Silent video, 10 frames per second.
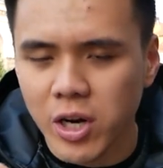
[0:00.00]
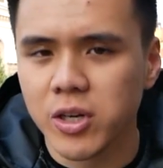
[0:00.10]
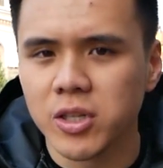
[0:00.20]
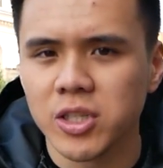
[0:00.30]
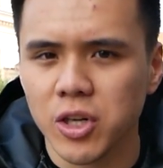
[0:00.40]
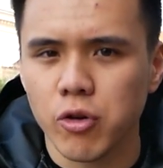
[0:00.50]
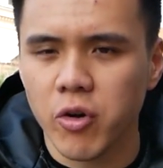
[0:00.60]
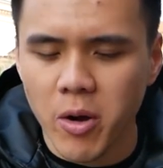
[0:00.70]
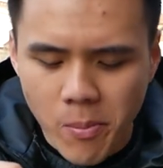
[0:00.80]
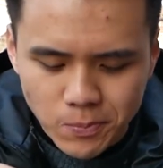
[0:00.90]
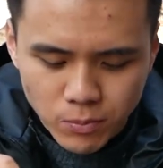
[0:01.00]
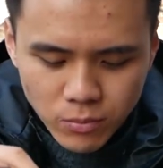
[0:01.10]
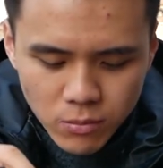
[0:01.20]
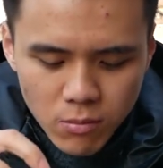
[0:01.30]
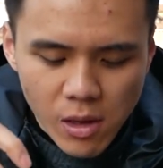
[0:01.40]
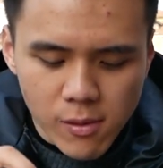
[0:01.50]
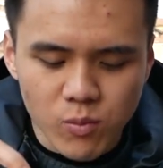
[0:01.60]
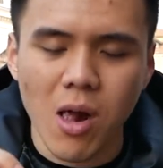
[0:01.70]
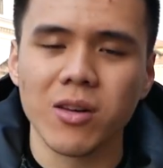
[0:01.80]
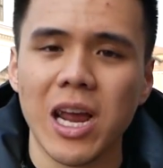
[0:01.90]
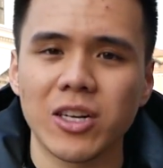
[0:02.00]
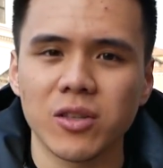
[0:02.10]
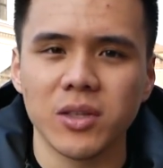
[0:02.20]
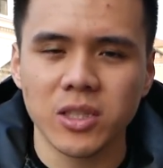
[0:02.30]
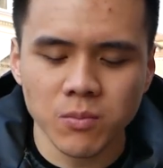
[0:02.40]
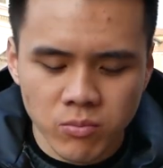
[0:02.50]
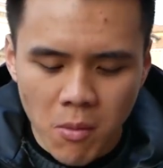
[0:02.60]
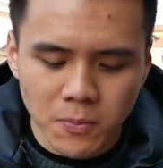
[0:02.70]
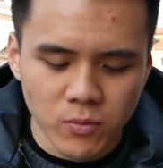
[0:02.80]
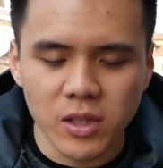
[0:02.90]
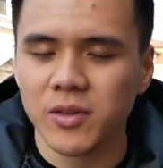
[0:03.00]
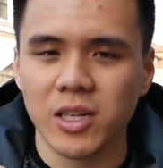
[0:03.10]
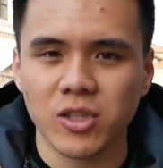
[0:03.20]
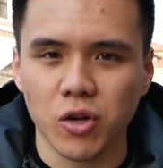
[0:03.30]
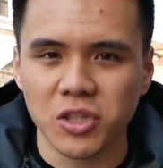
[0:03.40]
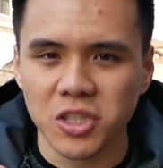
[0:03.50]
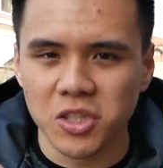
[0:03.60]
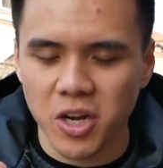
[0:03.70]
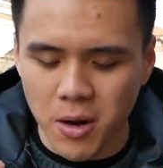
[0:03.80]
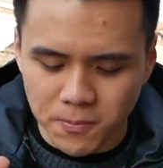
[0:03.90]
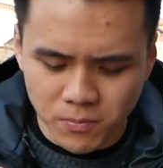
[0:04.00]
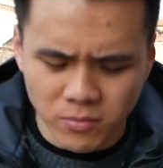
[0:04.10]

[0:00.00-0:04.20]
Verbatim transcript: onions in a cream. I think anchovies give it that saltiness again.